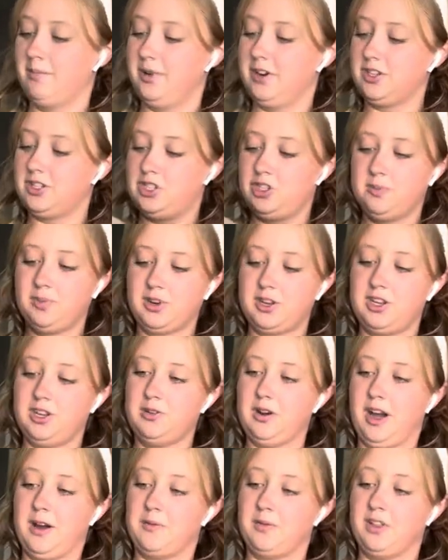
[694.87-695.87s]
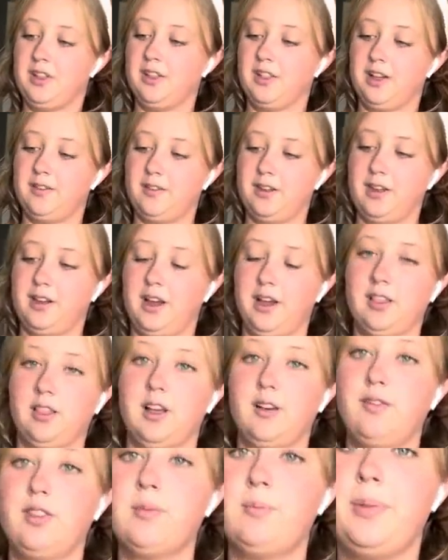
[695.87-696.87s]
but it's super cute. I really love it. I
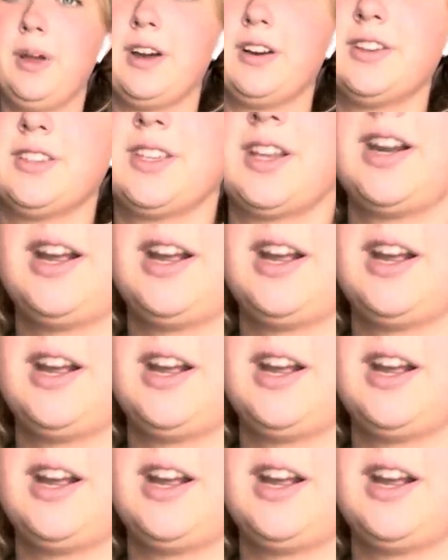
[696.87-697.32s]
love the bears that